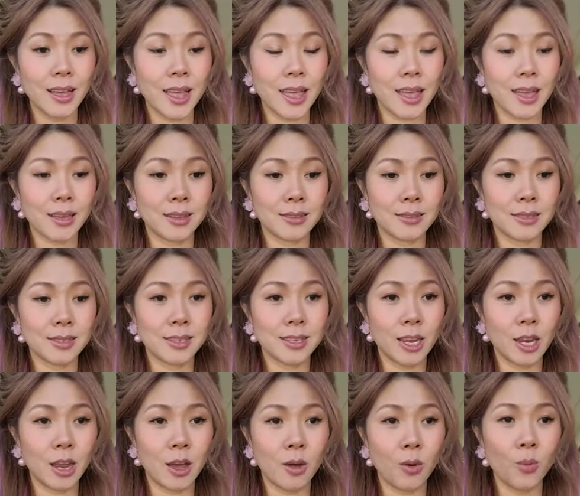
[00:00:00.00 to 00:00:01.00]
And,
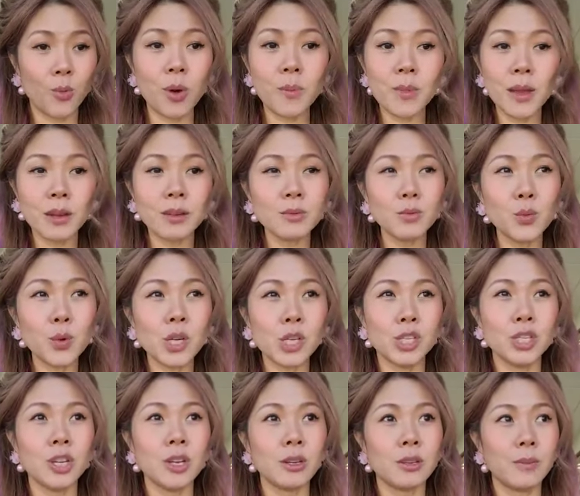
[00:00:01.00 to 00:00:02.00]
you know, women, we
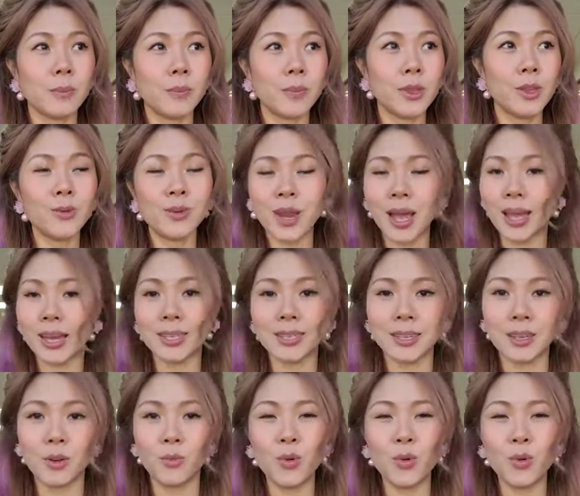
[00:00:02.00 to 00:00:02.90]
should unite.